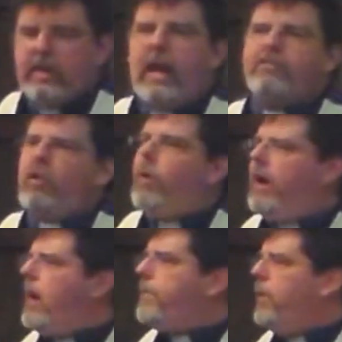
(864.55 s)
Not so
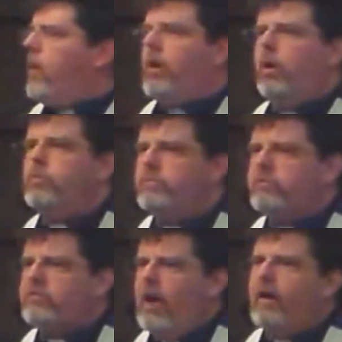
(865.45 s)
hung up on our own
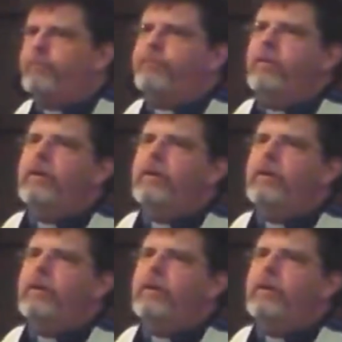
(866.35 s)
stuff